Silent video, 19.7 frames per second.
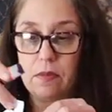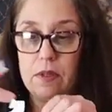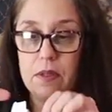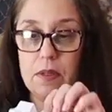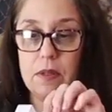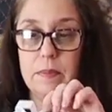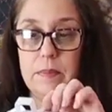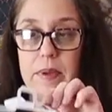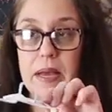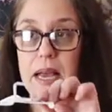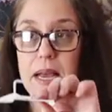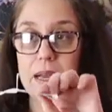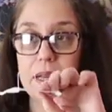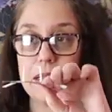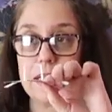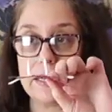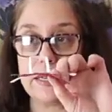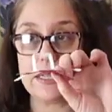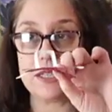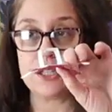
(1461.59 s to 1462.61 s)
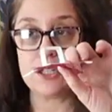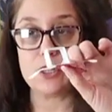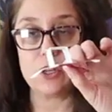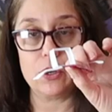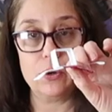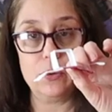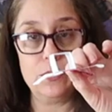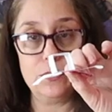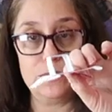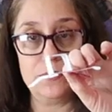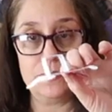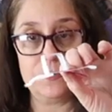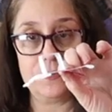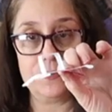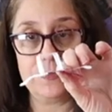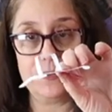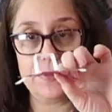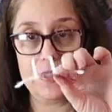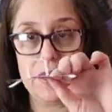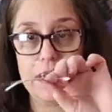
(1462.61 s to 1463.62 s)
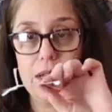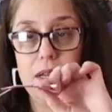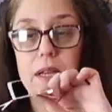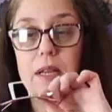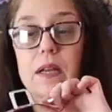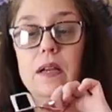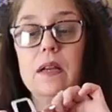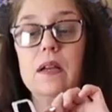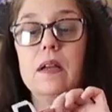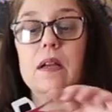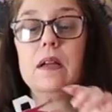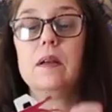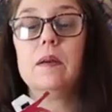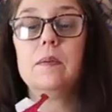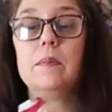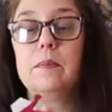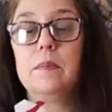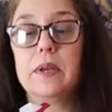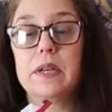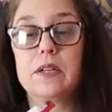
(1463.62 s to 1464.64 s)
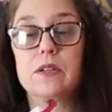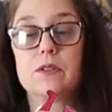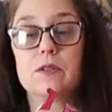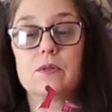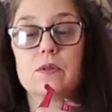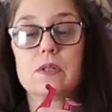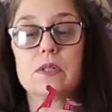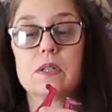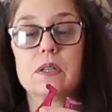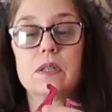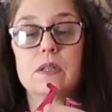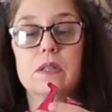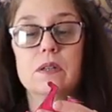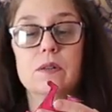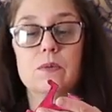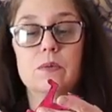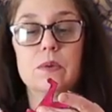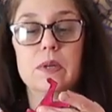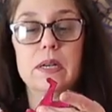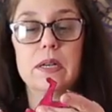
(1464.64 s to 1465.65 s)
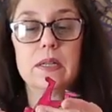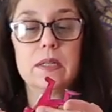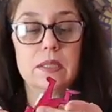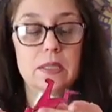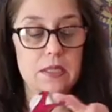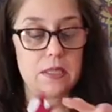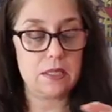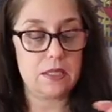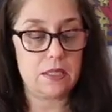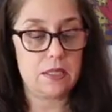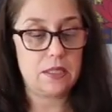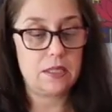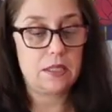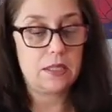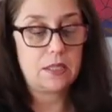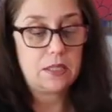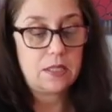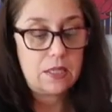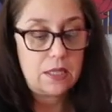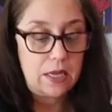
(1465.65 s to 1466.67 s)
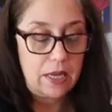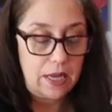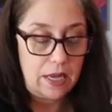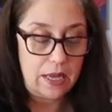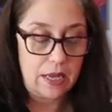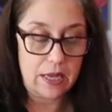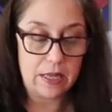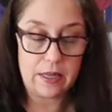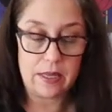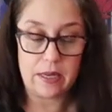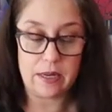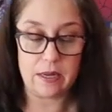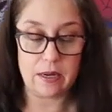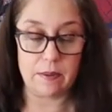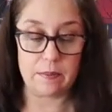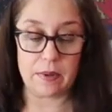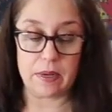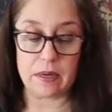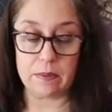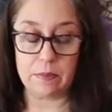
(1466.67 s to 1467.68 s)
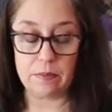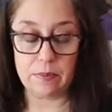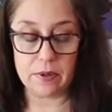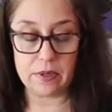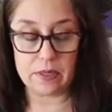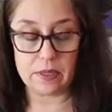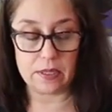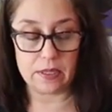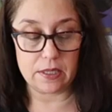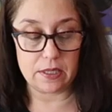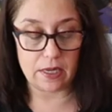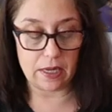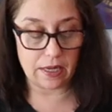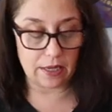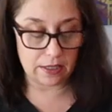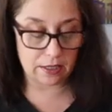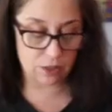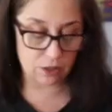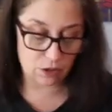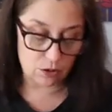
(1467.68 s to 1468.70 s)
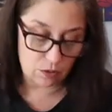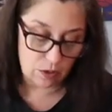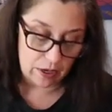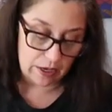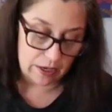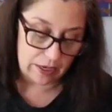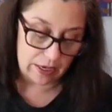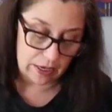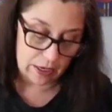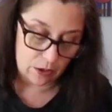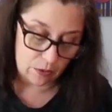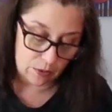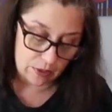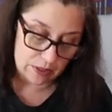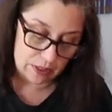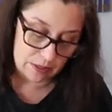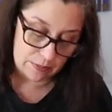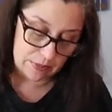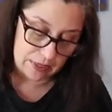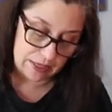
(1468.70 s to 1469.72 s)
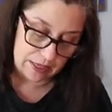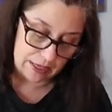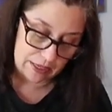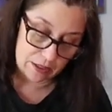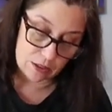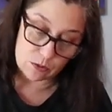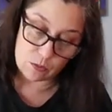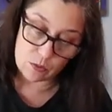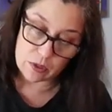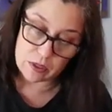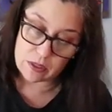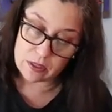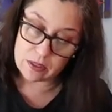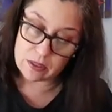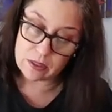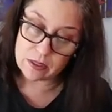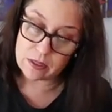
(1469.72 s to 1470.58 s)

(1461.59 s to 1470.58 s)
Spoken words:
to the back like so. Make sure it's on there well. And then I'm going to put it aside to dry and go on to my next one.